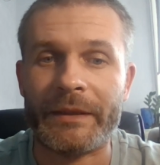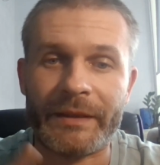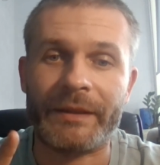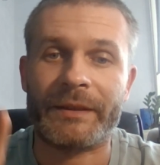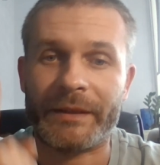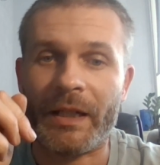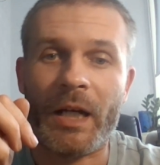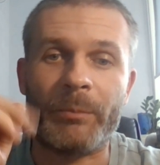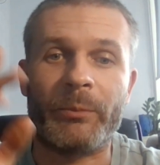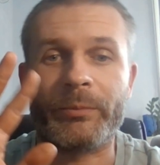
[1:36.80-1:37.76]
tilted
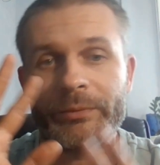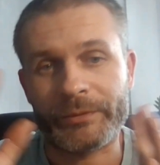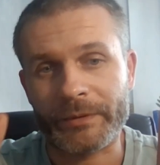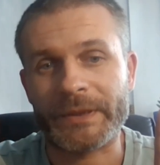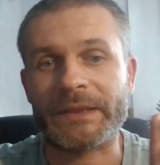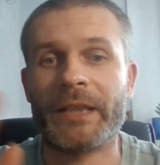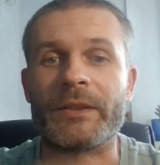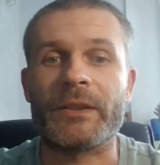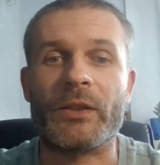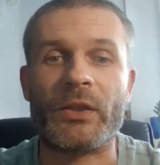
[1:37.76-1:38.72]
up,
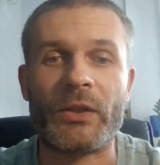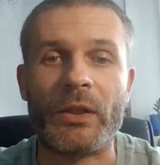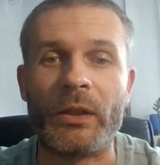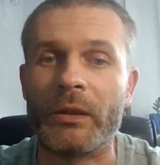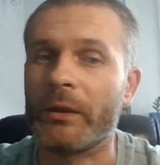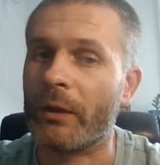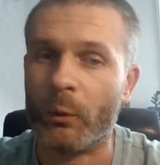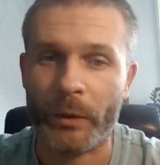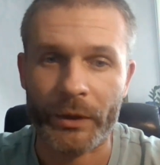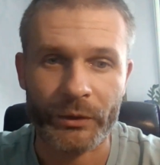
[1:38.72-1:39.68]
standing still, no
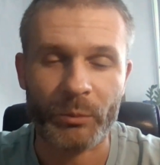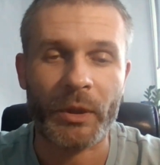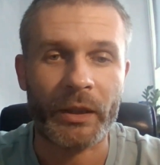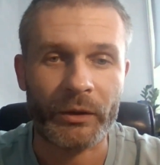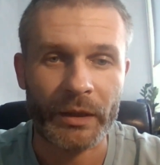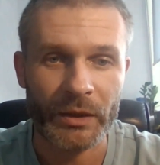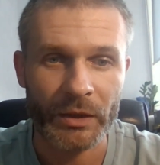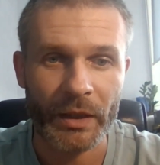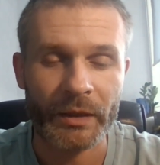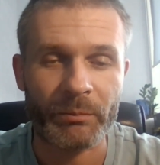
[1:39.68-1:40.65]
wind turbine on it
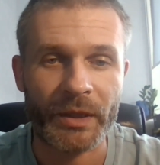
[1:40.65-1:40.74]
yet.